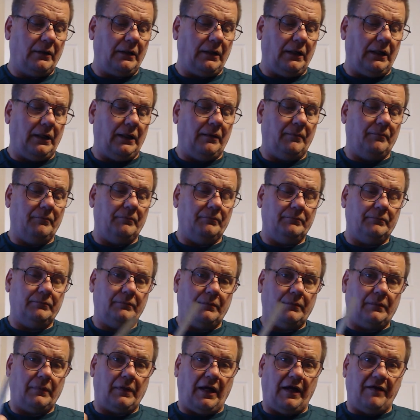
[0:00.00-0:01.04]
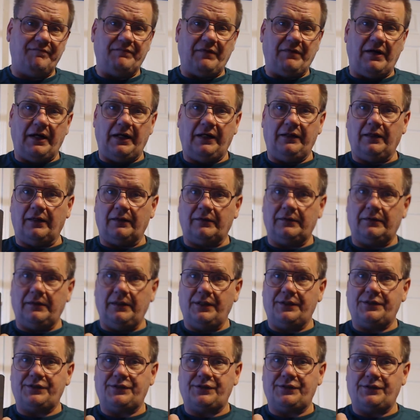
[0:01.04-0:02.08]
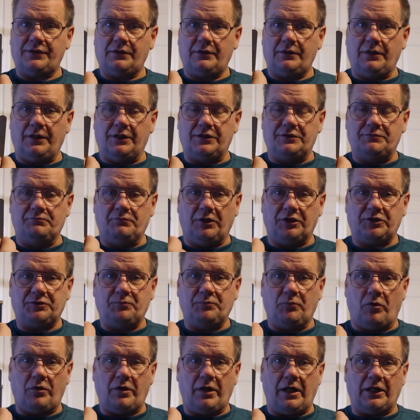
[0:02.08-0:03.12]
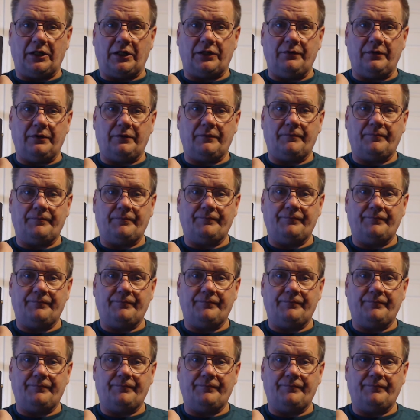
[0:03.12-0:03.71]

I find that this is much more accurate.